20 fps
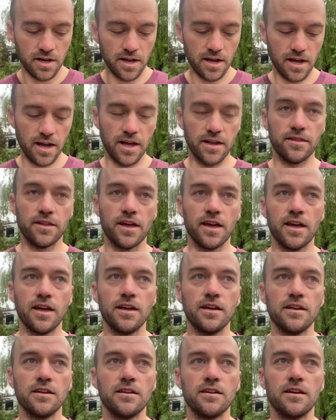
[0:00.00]
and
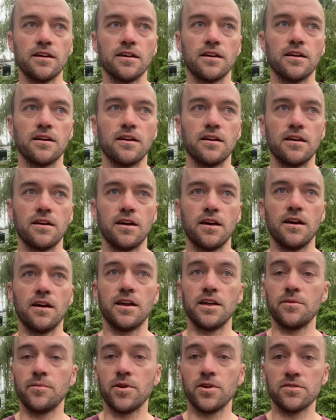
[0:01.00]
then
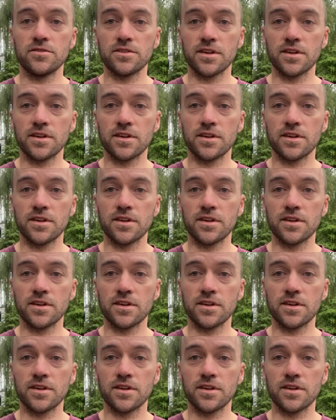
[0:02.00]
anybody who's